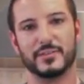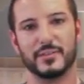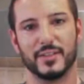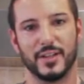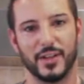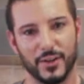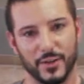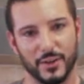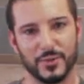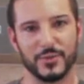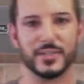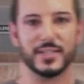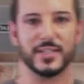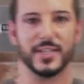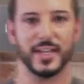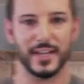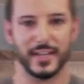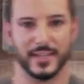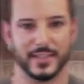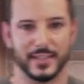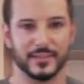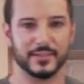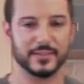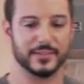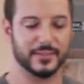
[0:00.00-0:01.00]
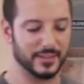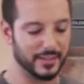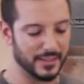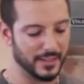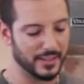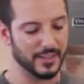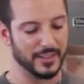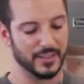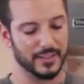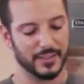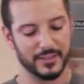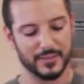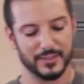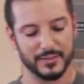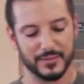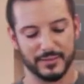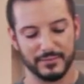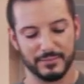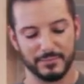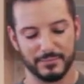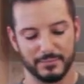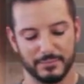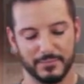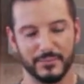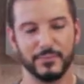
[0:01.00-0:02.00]
A whole stick.
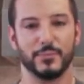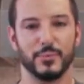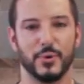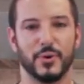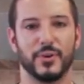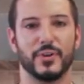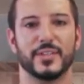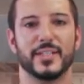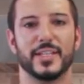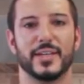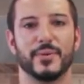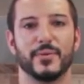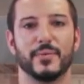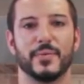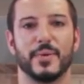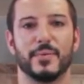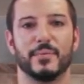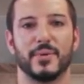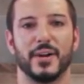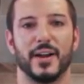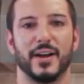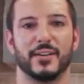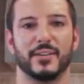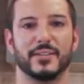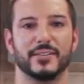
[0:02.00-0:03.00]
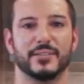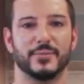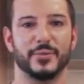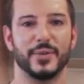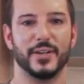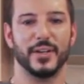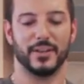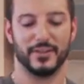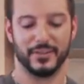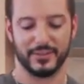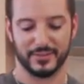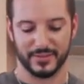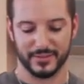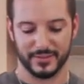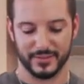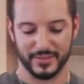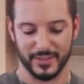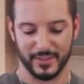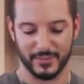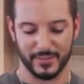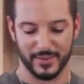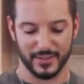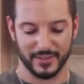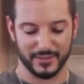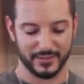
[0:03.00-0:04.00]
Paula Dean would be proud. We know.
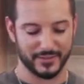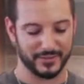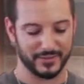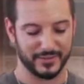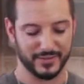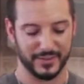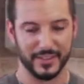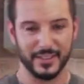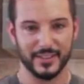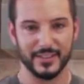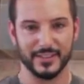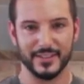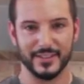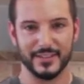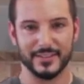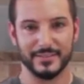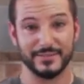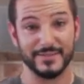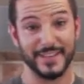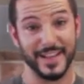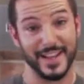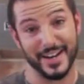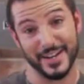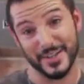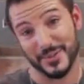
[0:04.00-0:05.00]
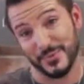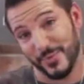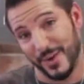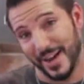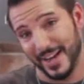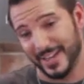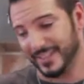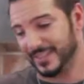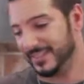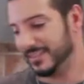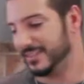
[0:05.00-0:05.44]
Come on. And it's white.